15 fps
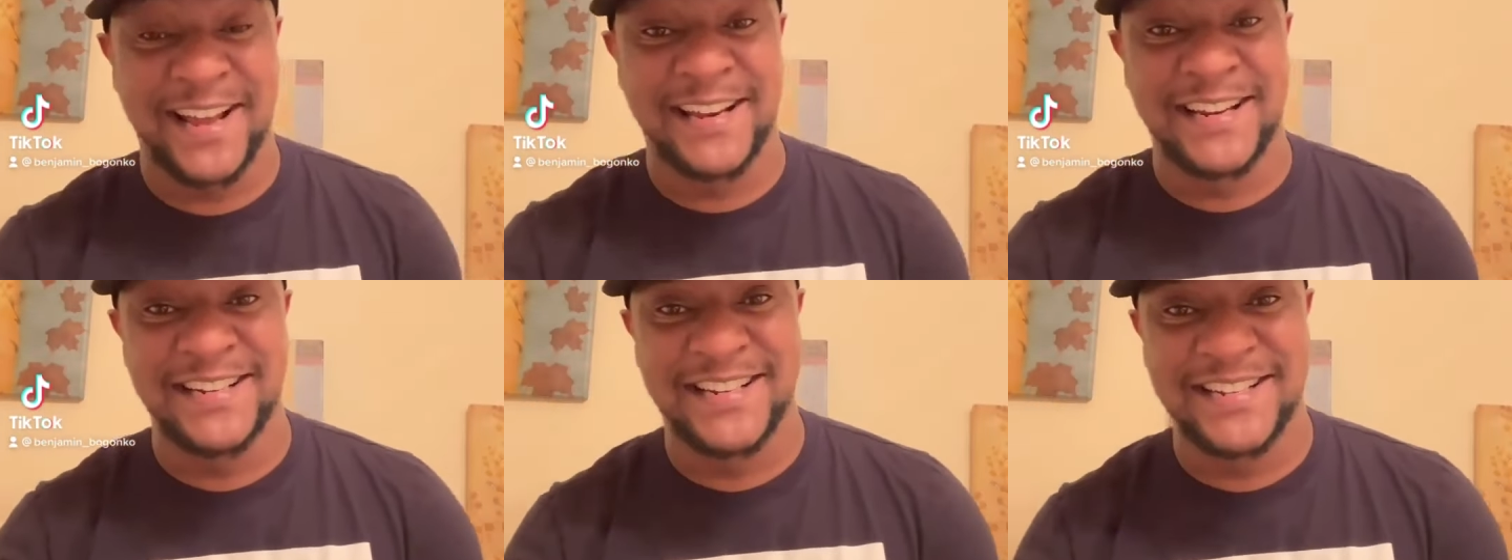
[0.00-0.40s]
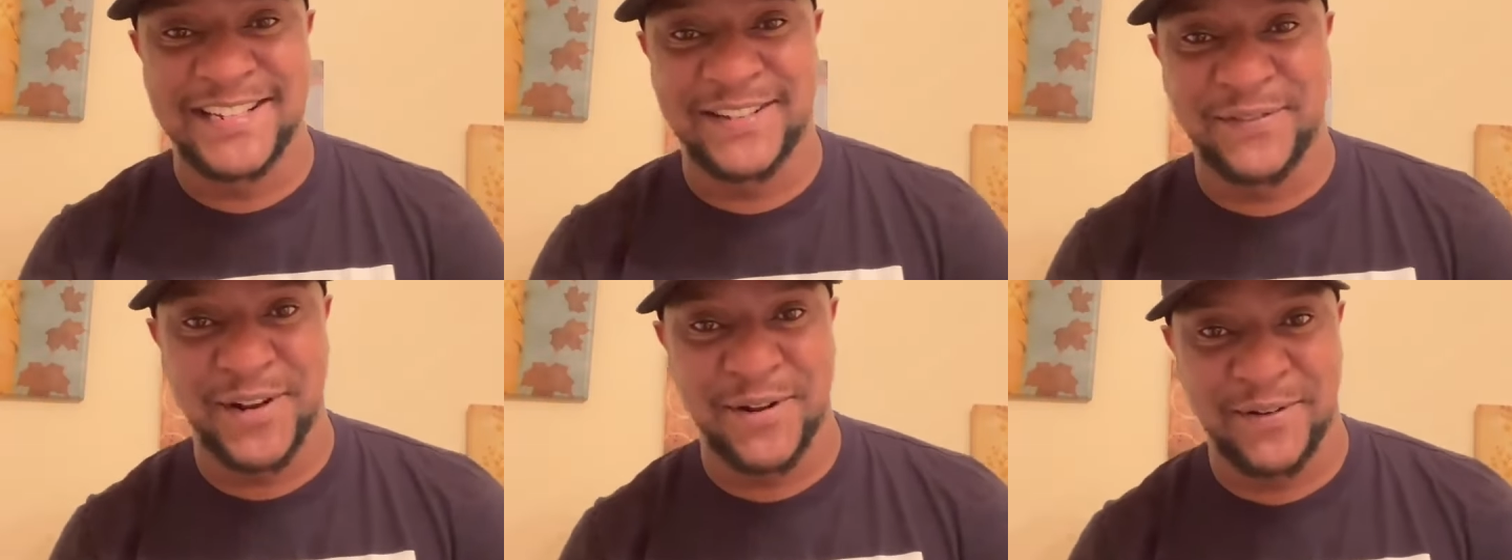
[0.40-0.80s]
and in
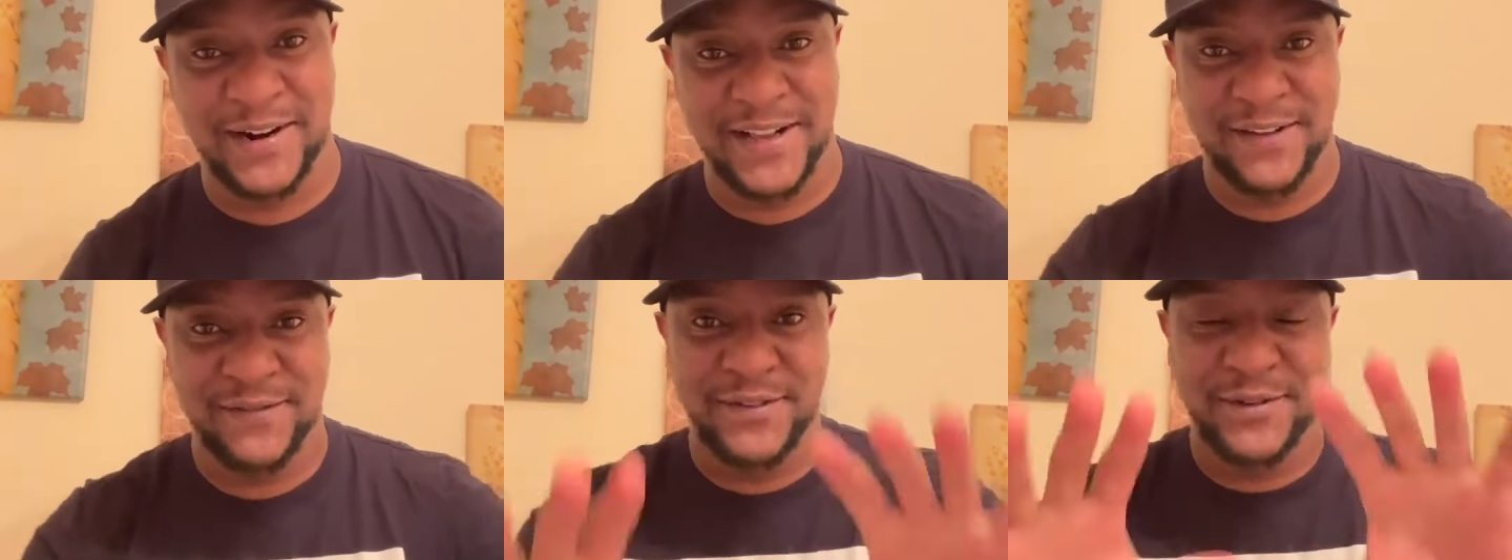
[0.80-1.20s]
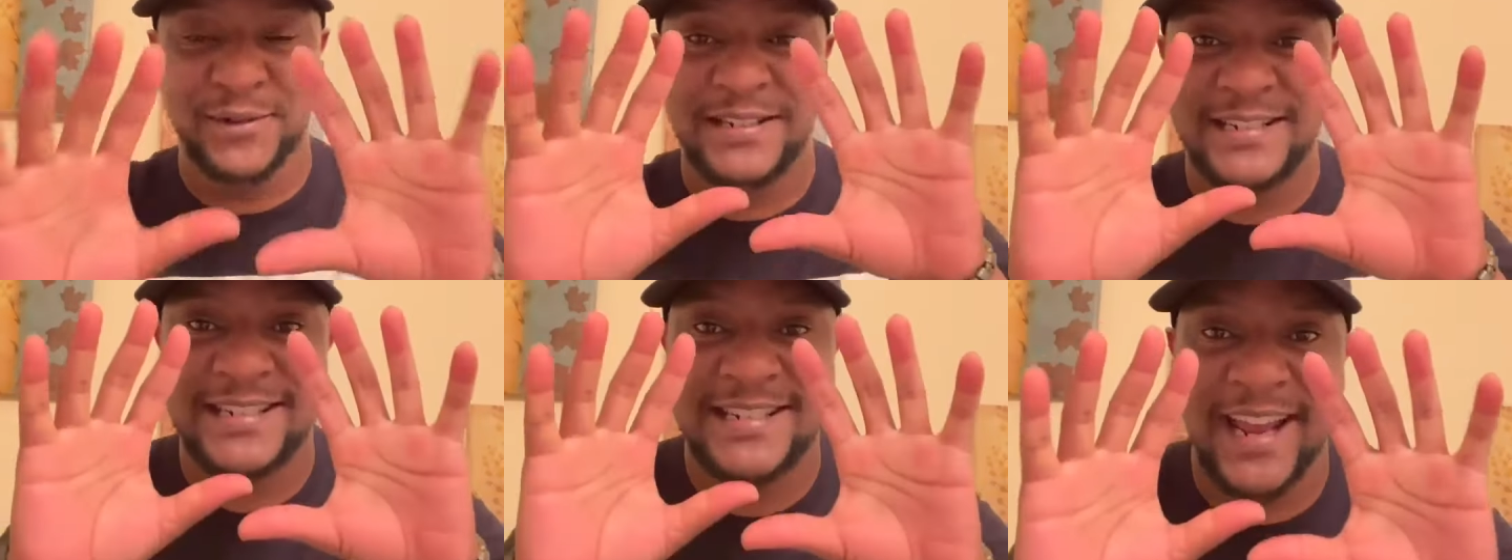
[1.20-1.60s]
this video I want to give
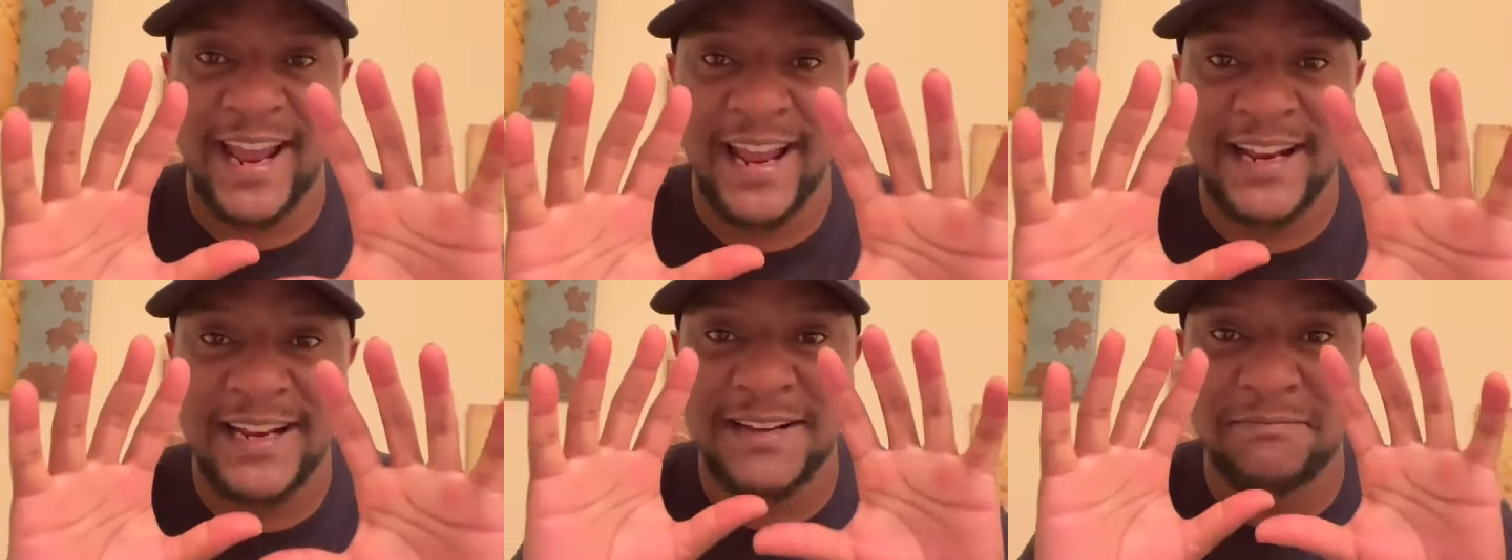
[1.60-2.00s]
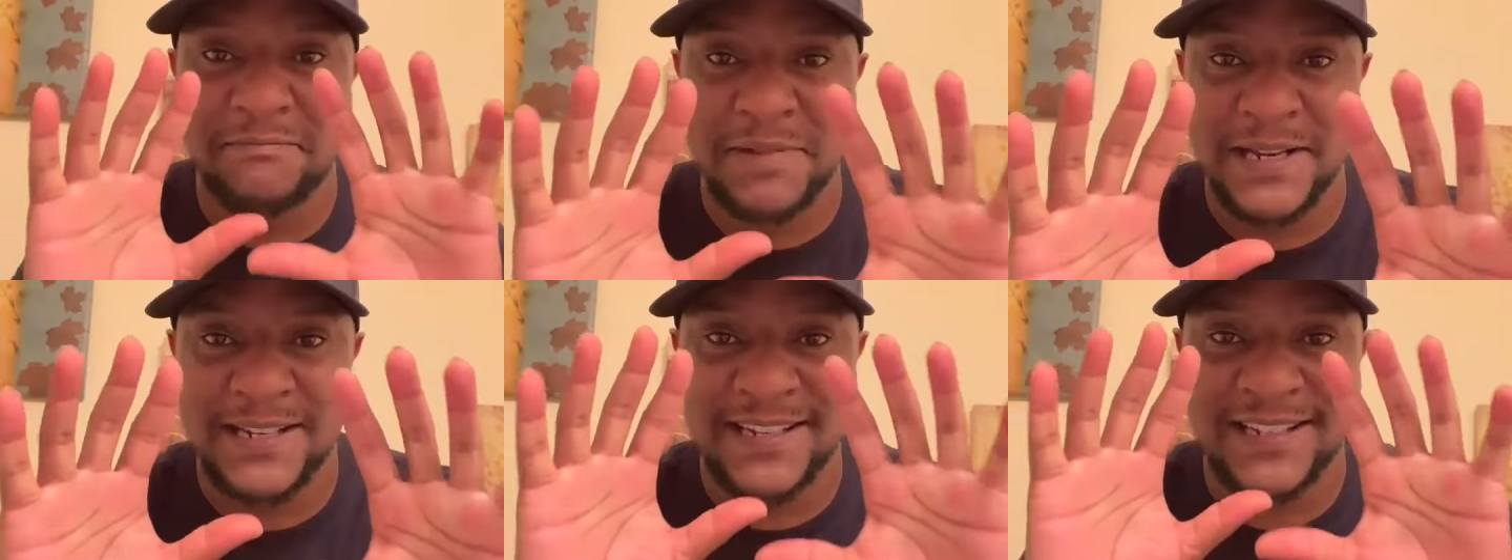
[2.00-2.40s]
you 10
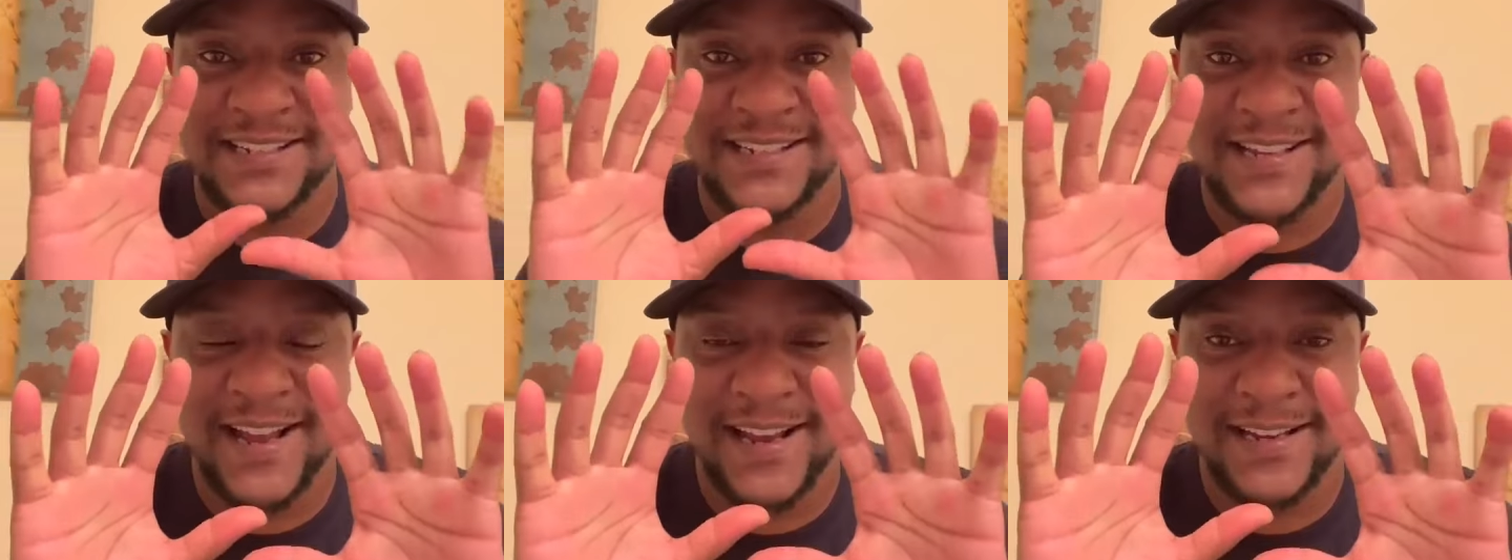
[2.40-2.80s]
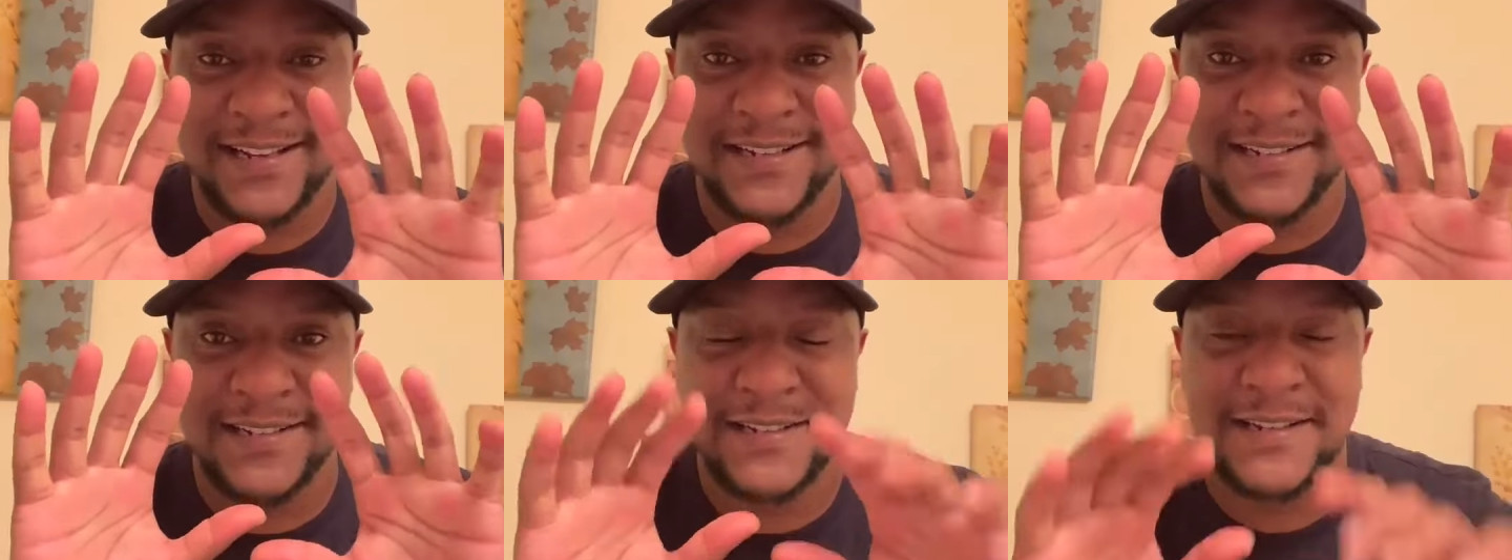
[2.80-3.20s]
bitter
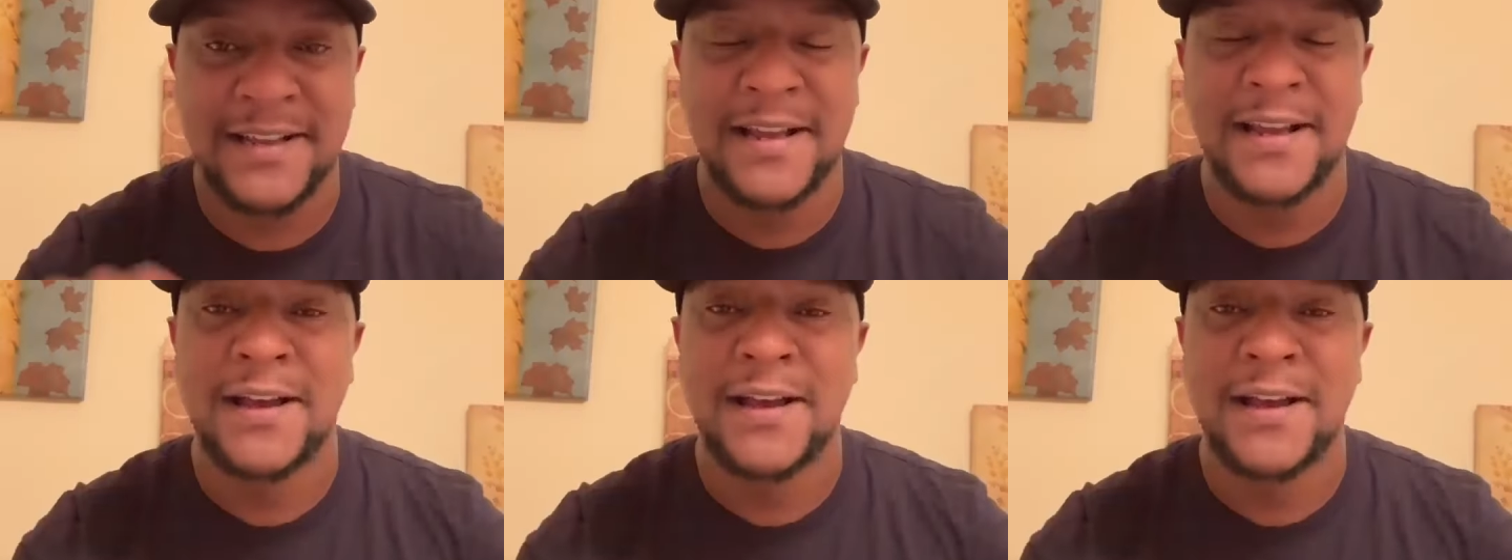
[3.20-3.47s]
signs